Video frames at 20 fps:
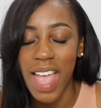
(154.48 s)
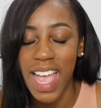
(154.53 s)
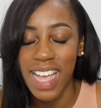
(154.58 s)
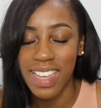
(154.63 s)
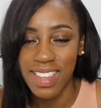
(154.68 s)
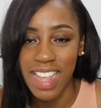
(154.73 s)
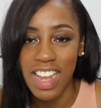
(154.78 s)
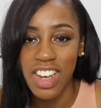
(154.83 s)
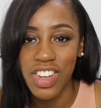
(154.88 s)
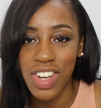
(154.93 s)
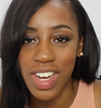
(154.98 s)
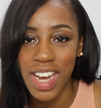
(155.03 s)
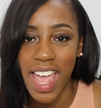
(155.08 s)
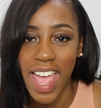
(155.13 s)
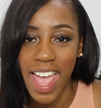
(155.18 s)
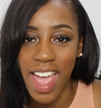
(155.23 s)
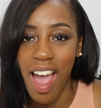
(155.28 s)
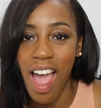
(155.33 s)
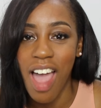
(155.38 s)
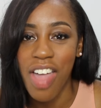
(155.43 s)
extension
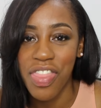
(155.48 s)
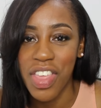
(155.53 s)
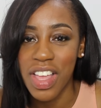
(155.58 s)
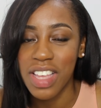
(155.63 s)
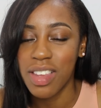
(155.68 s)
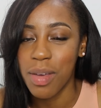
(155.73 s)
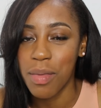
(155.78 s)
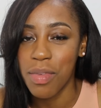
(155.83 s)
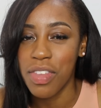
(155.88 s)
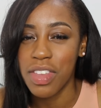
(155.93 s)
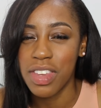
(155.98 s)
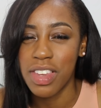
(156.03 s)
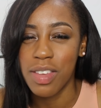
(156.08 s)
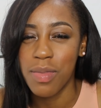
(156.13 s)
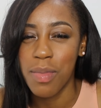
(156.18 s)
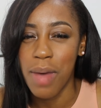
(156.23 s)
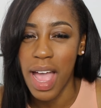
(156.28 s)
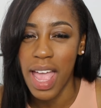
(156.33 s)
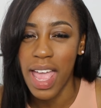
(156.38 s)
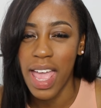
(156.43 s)
hair. I think some of this
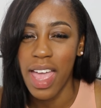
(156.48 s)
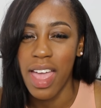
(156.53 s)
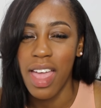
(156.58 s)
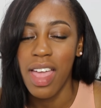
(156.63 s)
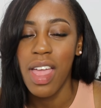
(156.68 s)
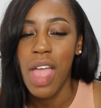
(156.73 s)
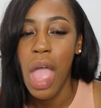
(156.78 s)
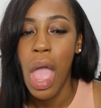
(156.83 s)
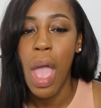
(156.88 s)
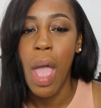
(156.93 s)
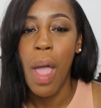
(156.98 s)
is my hair.